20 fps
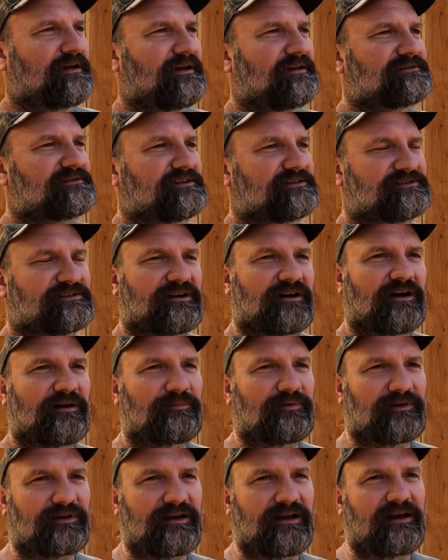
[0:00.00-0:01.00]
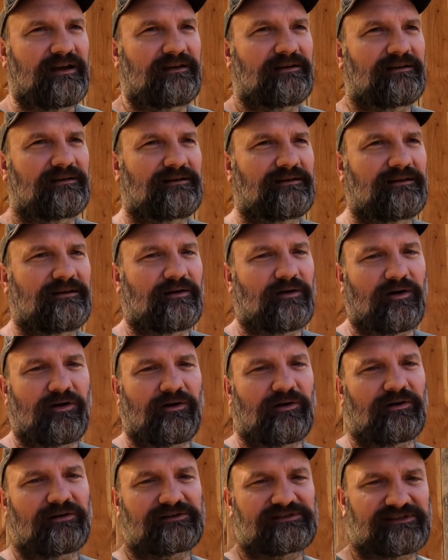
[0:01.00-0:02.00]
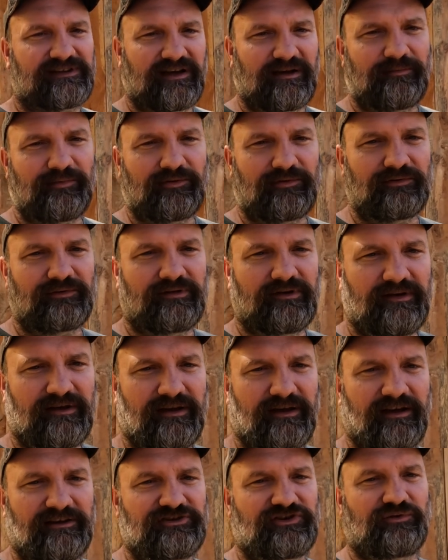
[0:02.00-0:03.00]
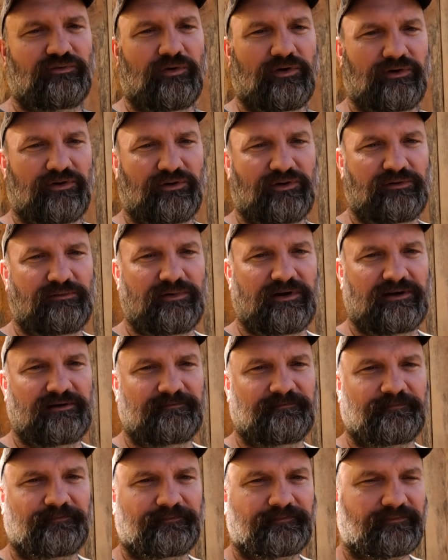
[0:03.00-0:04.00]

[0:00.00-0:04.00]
is as complicated or as simple as you want them to be.